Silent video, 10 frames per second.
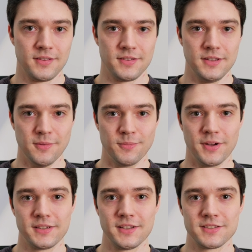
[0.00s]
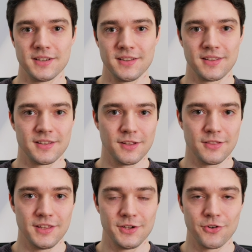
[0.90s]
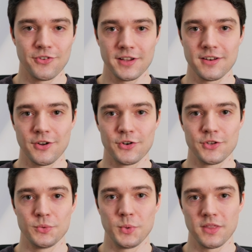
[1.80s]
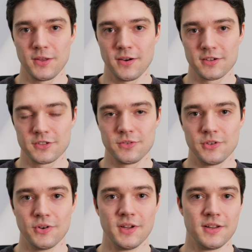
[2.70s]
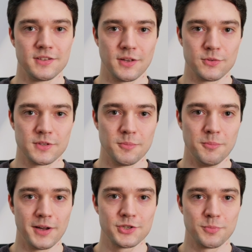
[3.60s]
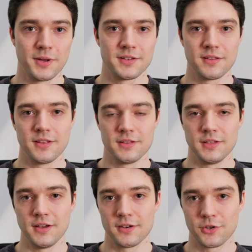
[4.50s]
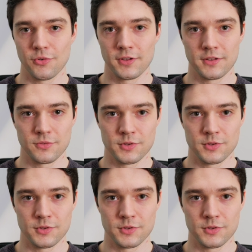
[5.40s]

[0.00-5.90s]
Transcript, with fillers: yeah, I can say that the corrected audio with the Arc Studio sounds much better than the uncorrected